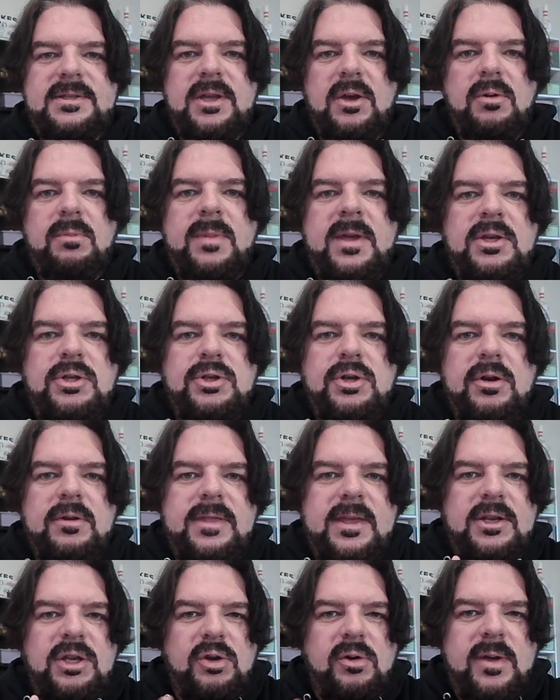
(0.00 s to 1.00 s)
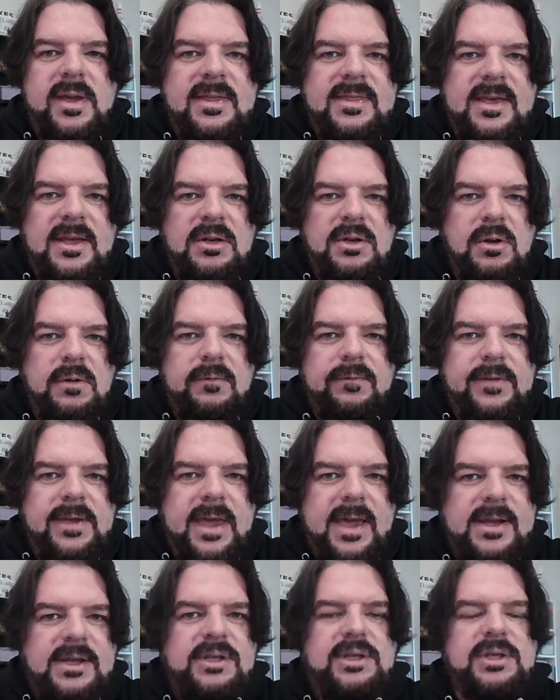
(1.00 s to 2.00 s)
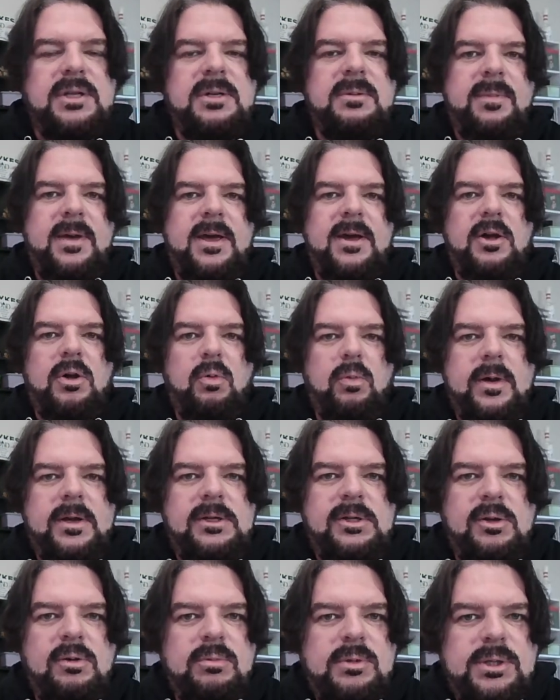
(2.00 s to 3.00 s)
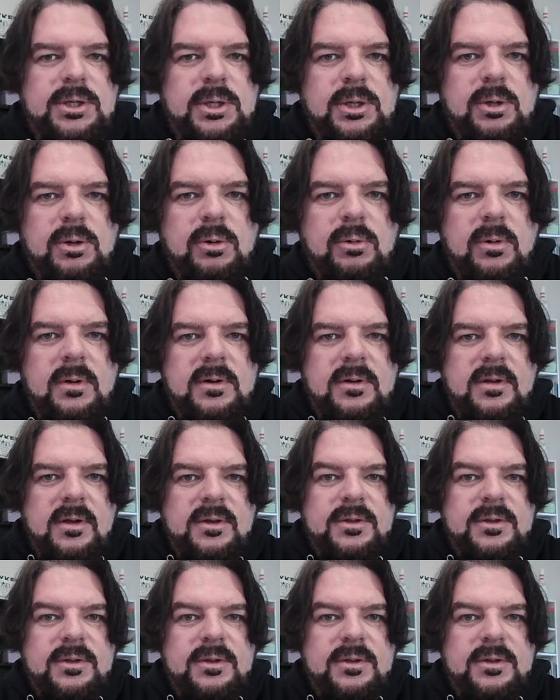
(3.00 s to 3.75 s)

so make sure that you hit that notification bell when you do,